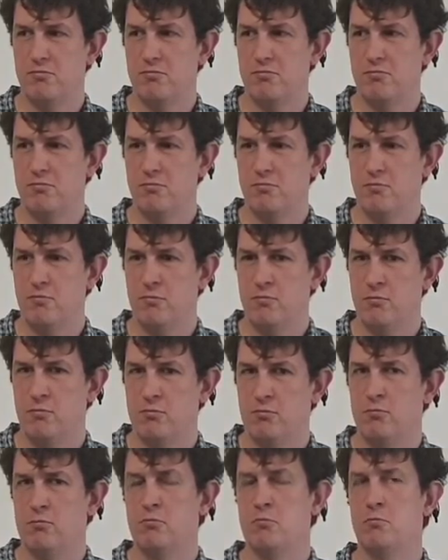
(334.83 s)

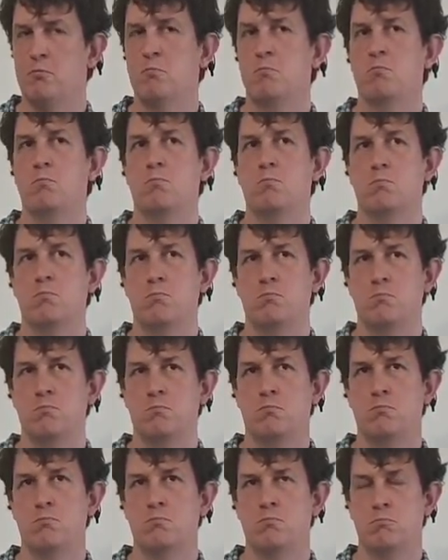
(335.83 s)

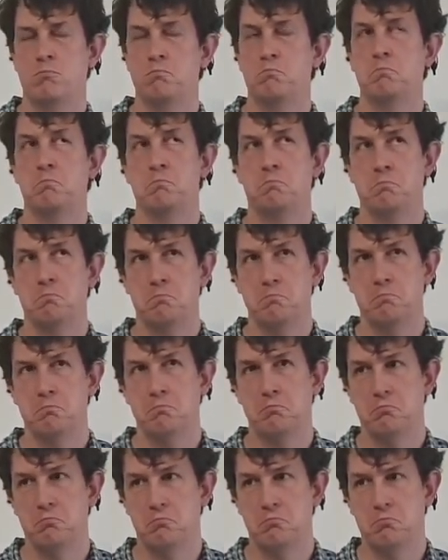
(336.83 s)

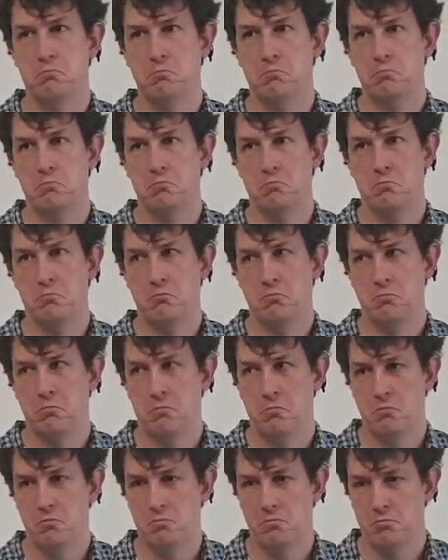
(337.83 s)

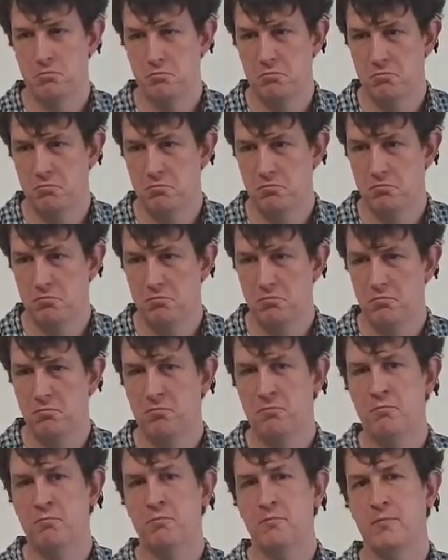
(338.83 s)

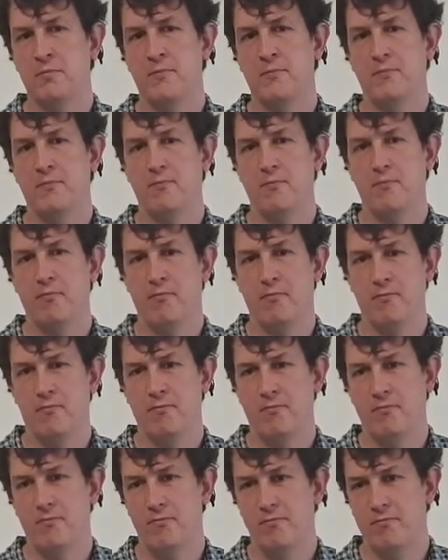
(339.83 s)
(not speaking)